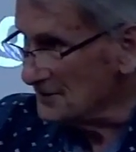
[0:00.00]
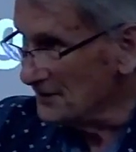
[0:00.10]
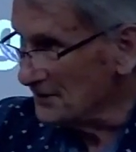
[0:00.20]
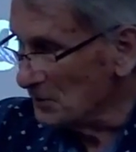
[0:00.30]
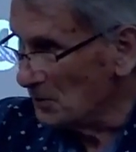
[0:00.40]

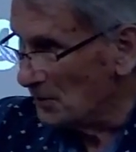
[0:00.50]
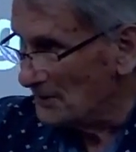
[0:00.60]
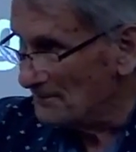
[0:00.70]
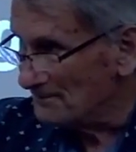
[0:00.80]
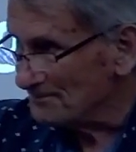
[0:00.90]
the Lord,
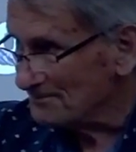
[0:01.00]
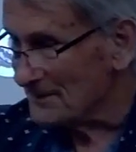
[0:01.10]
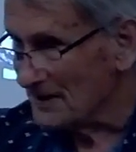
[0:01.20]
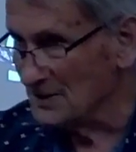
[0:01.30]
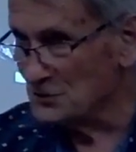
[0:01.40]

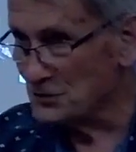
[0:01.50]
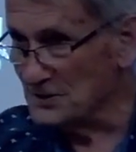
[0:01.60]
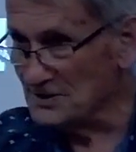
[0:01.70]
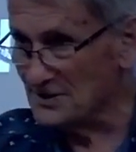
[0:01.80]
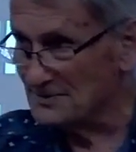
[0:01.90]

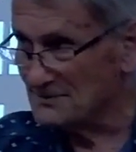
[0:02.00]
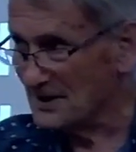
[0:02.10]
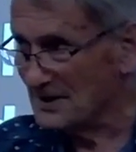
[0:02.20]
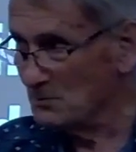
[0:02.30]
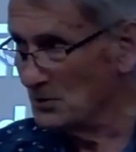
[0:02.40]
entreated,
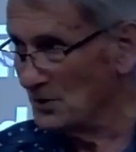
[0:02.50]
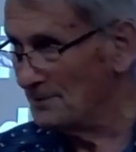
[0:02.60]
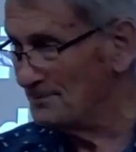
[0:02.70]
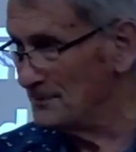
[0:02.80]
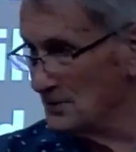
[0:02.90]
same
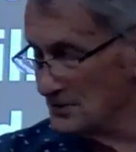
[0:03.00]
word used